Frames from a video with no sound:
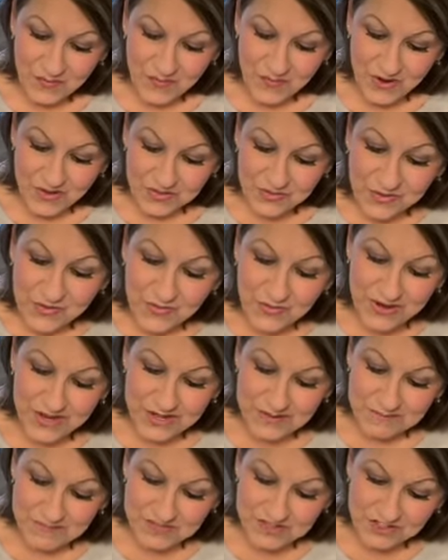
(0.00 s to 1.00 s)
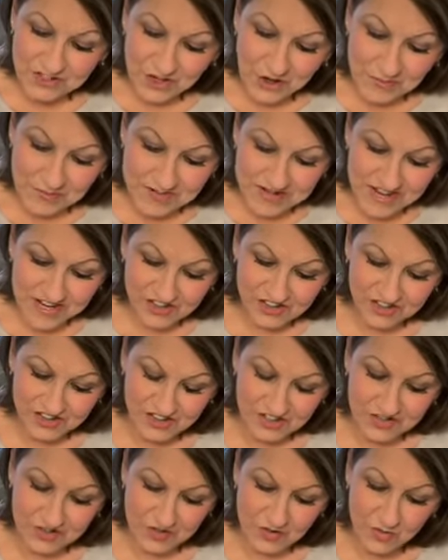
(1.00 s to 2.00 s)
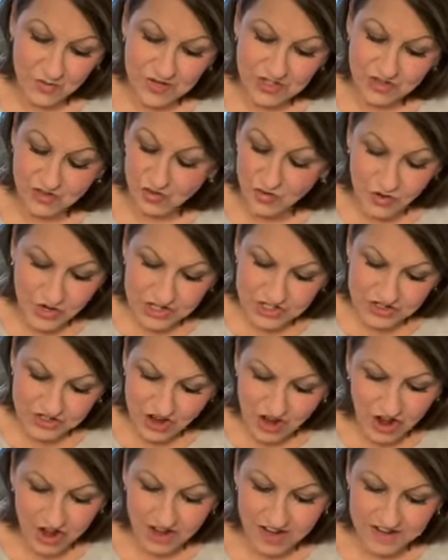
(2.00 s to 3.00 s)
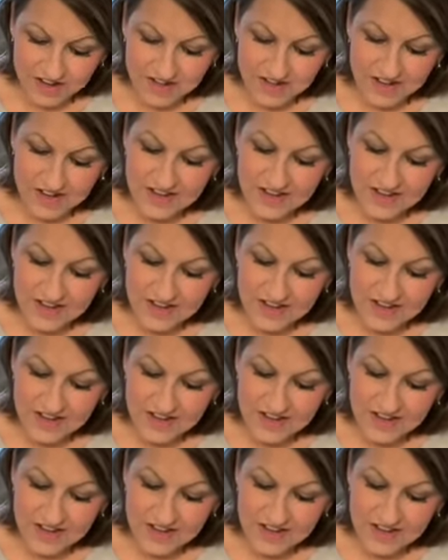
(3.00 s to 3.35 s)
With grim determination, we trudge on,